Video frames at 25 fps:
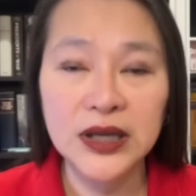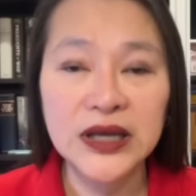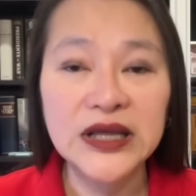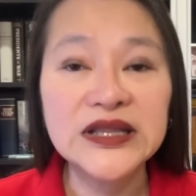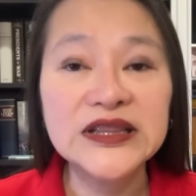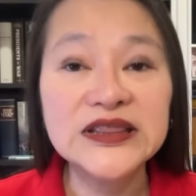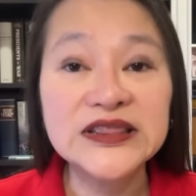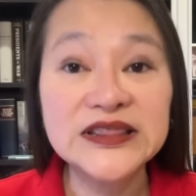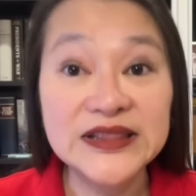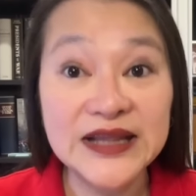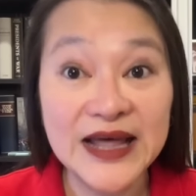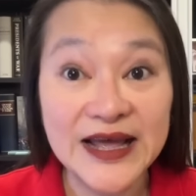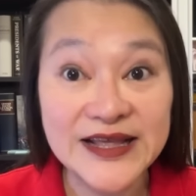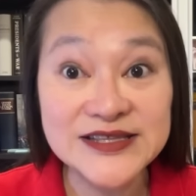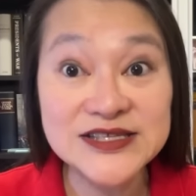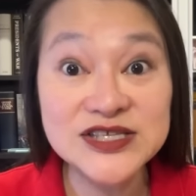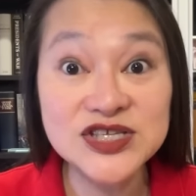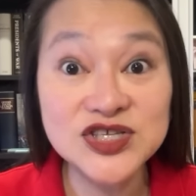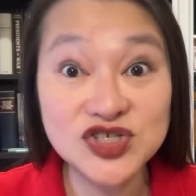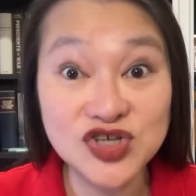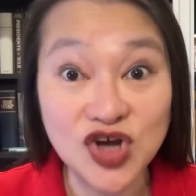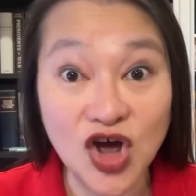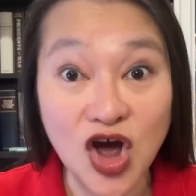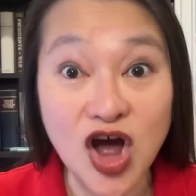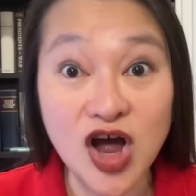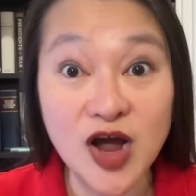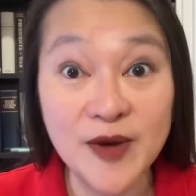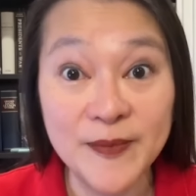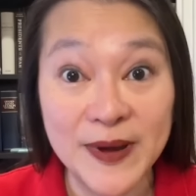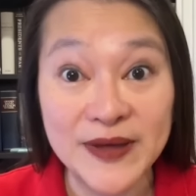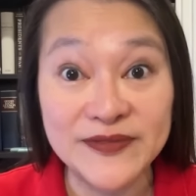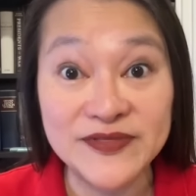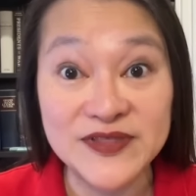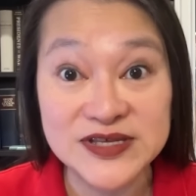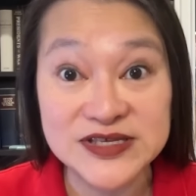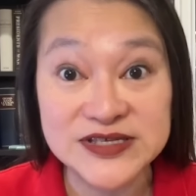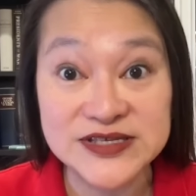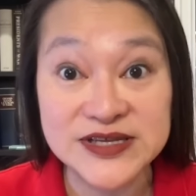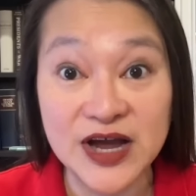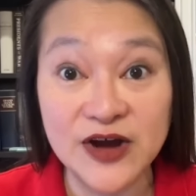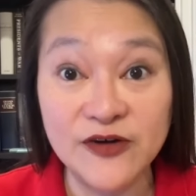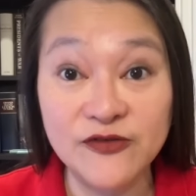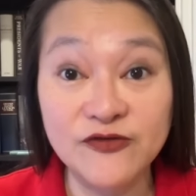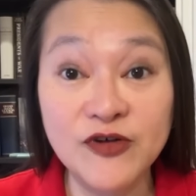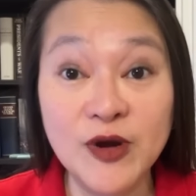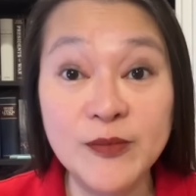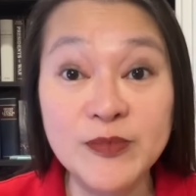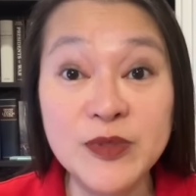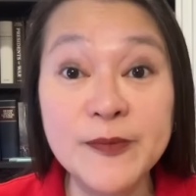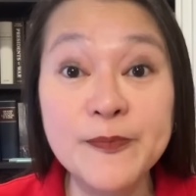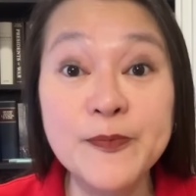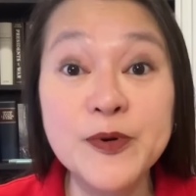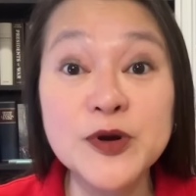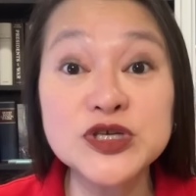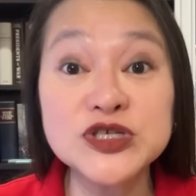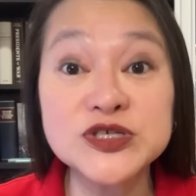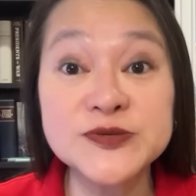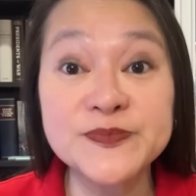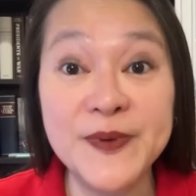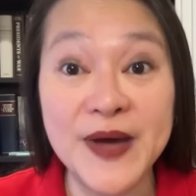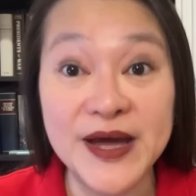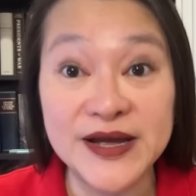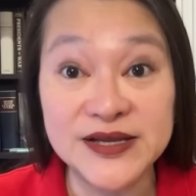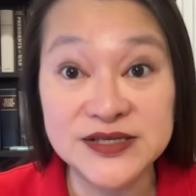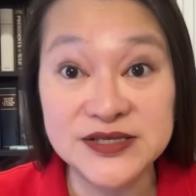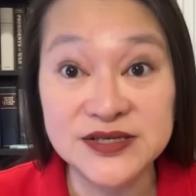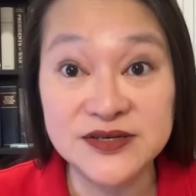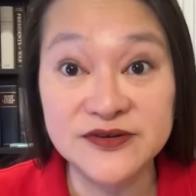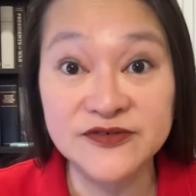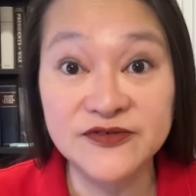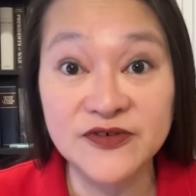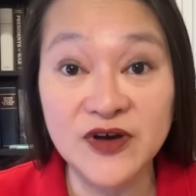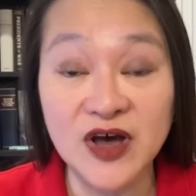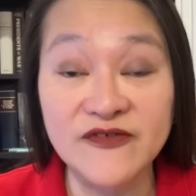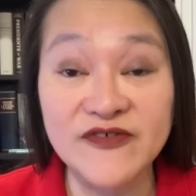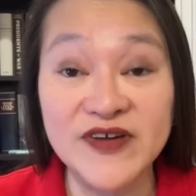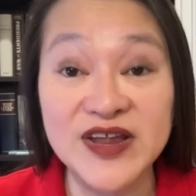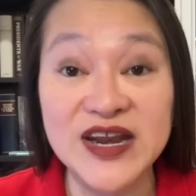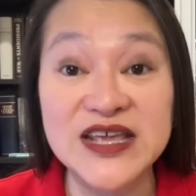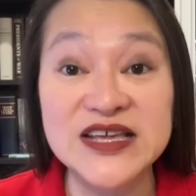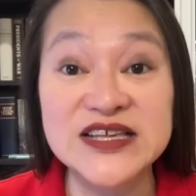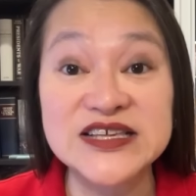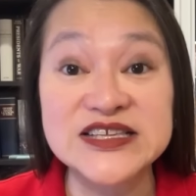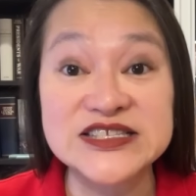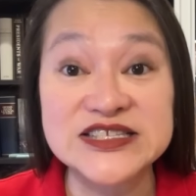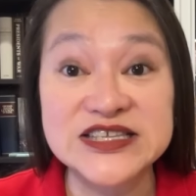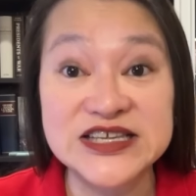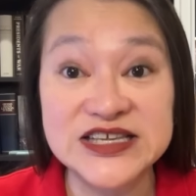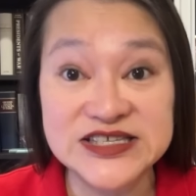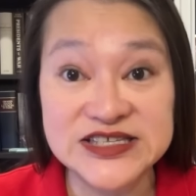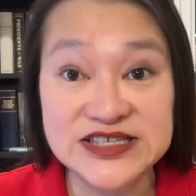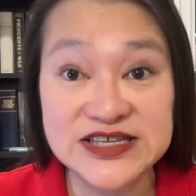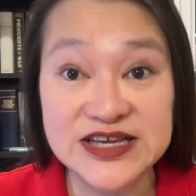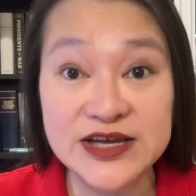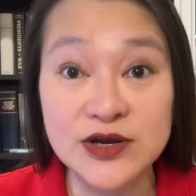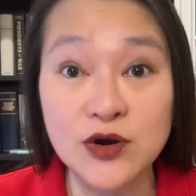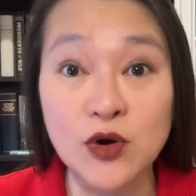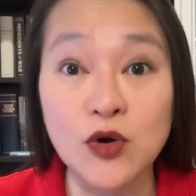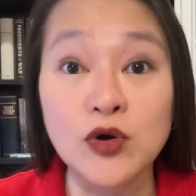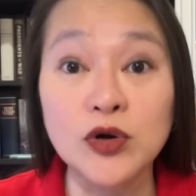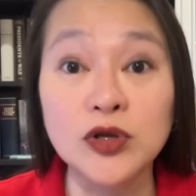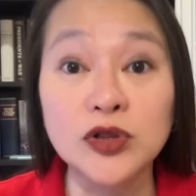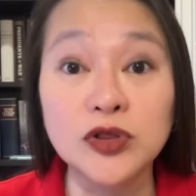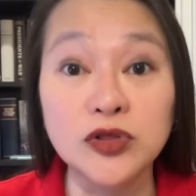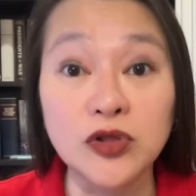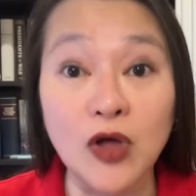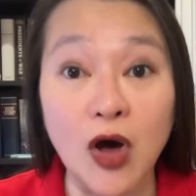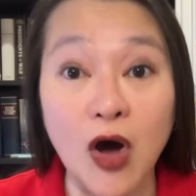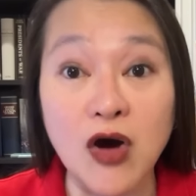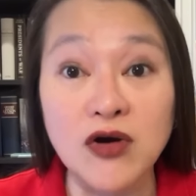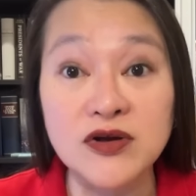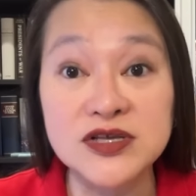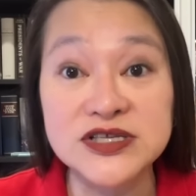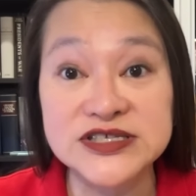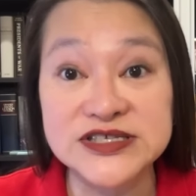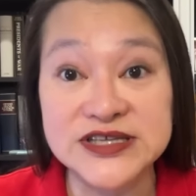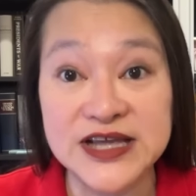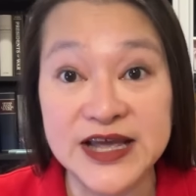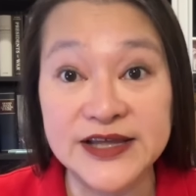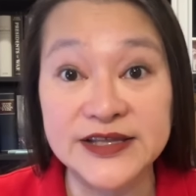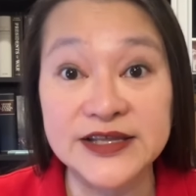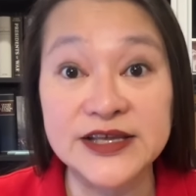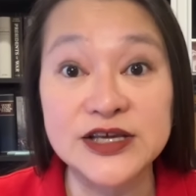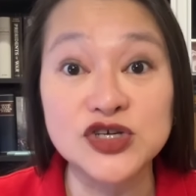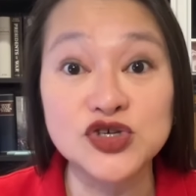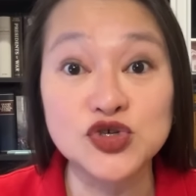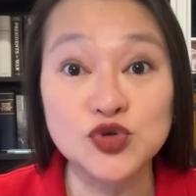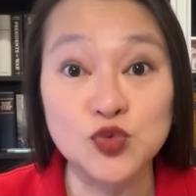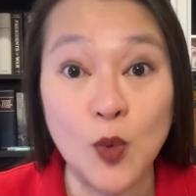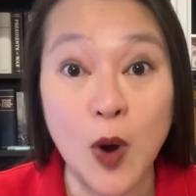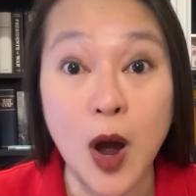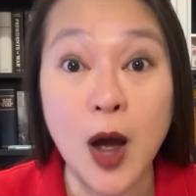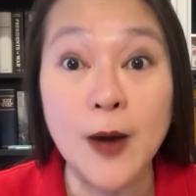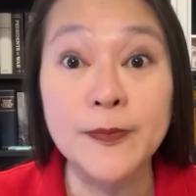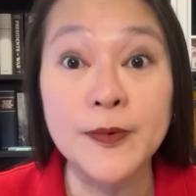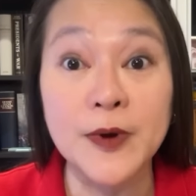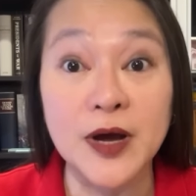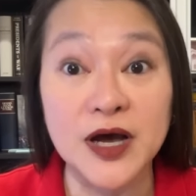Let's talk about this now from the perspective of an existing or long-standing Schwab